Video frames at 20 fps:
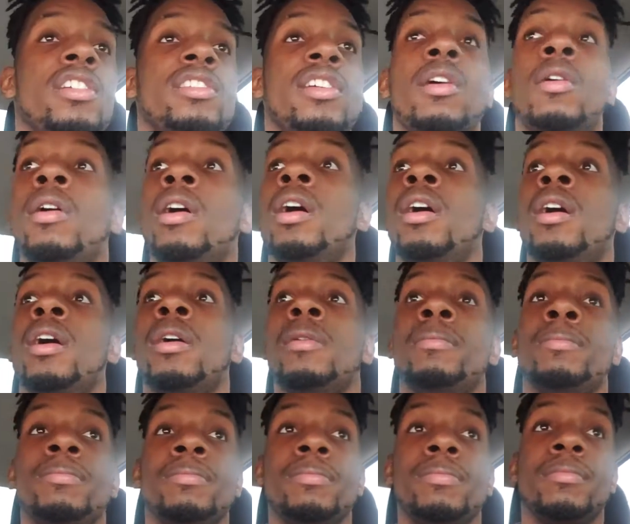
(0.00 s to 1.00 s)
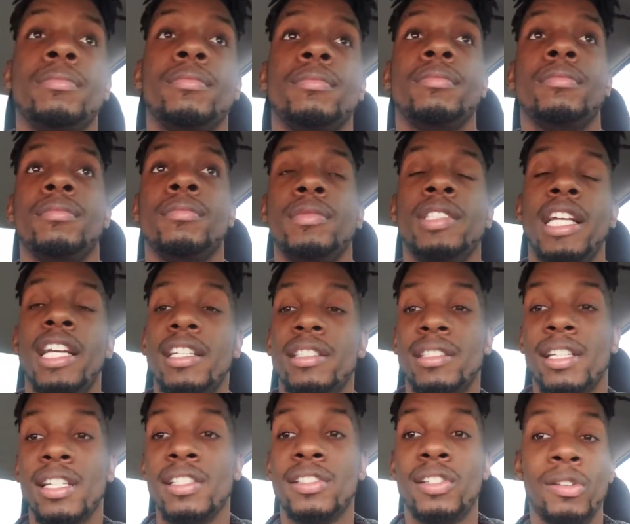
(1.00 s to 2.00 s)
So, yeah,
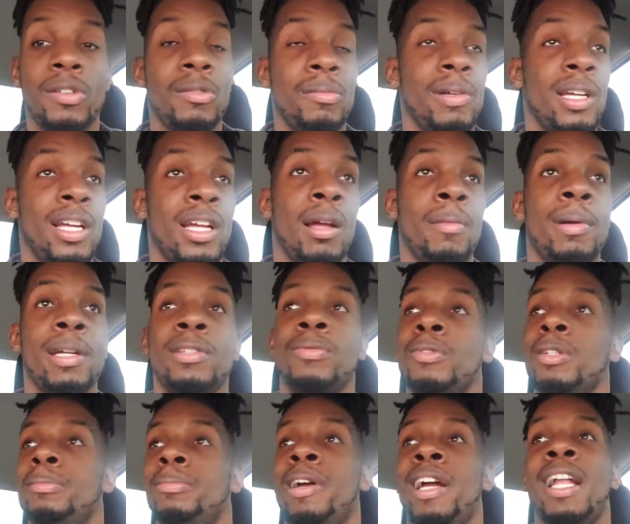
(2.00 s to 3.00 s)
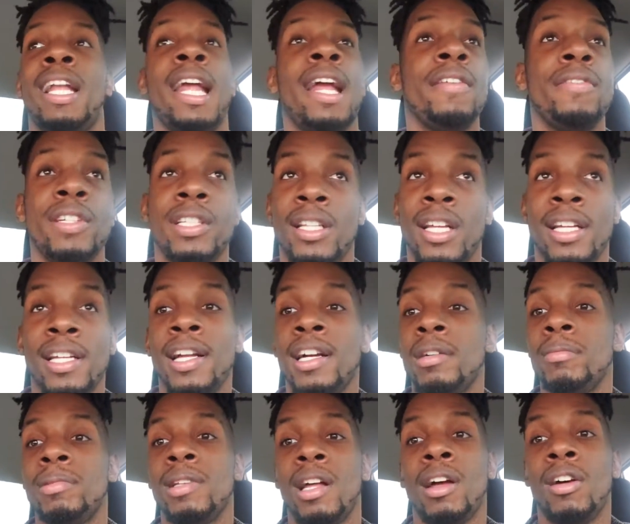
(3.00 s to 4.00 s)
stay tuned, man. I'm about to rebrand everything. Y'all
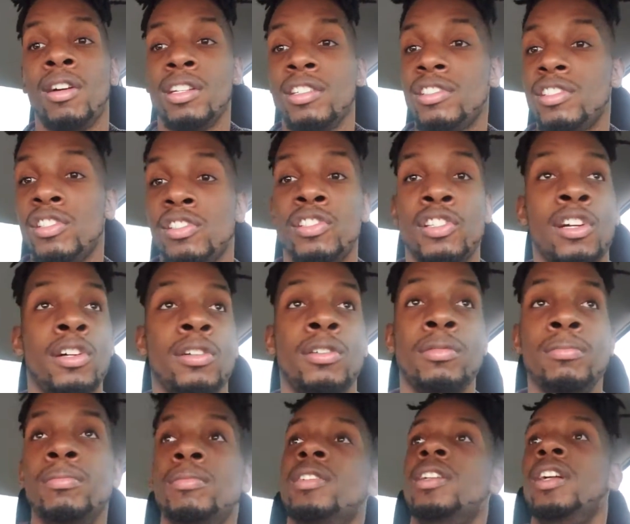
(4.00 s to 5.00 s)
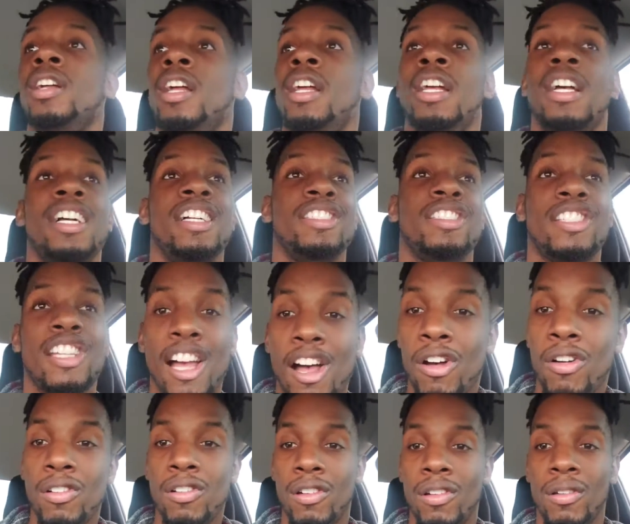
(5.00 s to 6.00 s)
gonna be like, oh, this is dope.
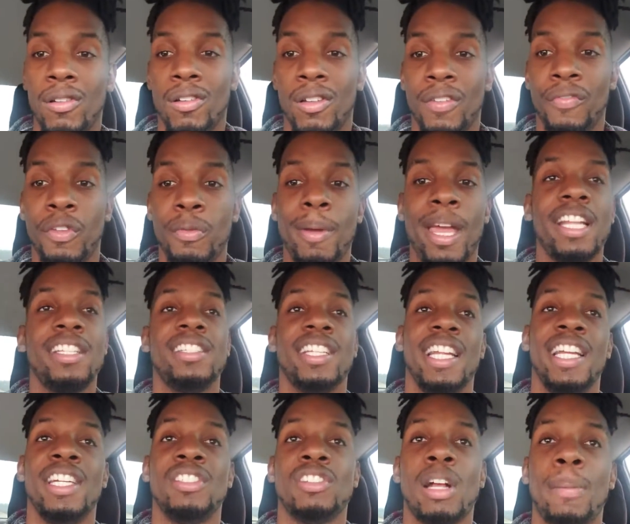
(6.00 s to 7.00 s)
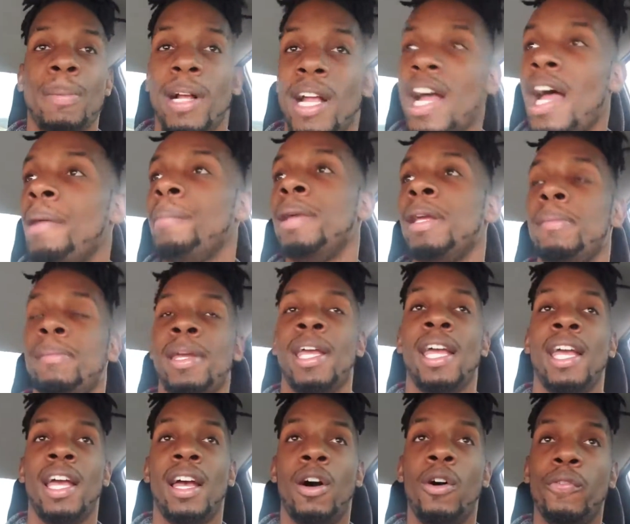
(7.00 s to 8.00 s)
So, if you made it to the end, drop a comment,
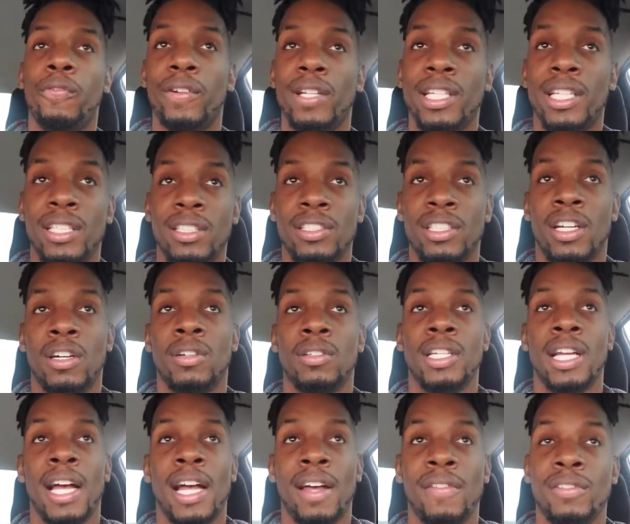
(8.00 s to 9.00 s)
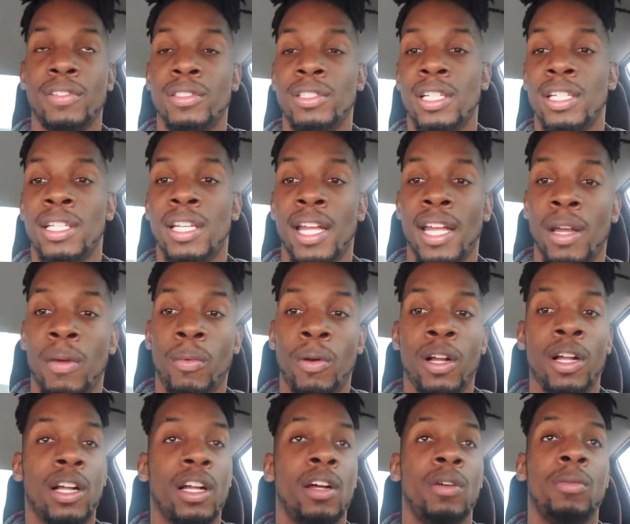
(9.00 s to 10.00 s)
man. Hopefully, you know, y'all have a good day at
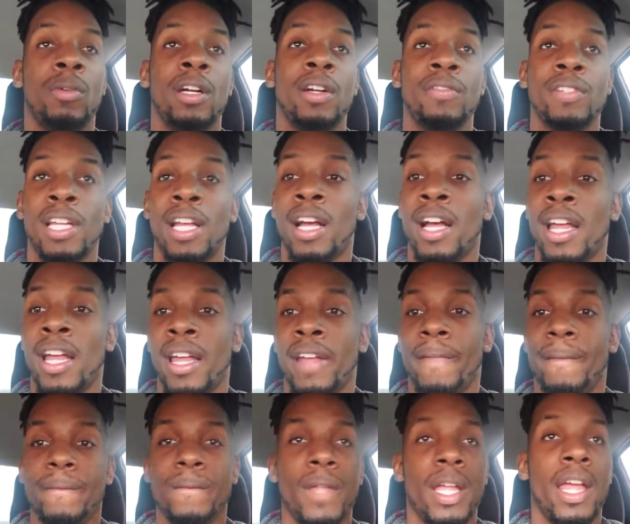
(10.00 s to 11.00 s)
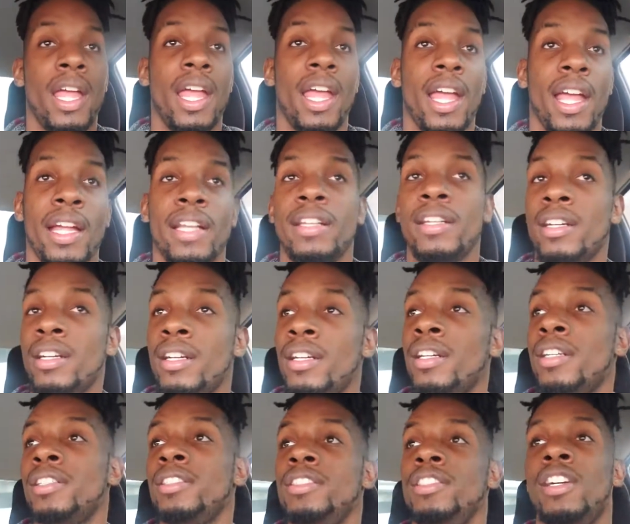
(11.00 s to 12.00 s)
work or wherever y'all at. And,
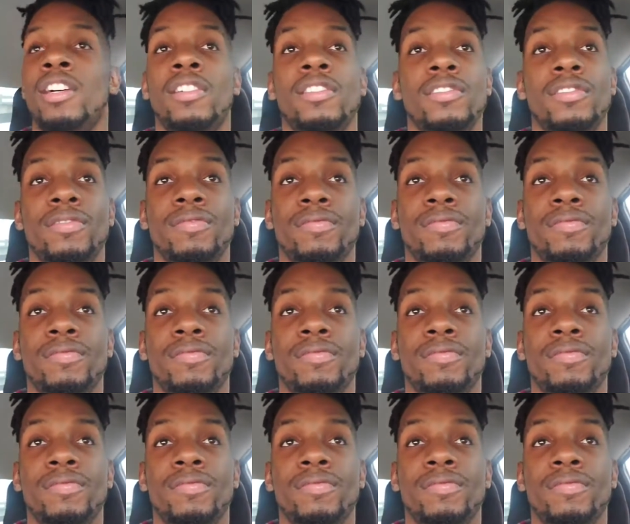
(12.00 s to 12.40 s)
you know,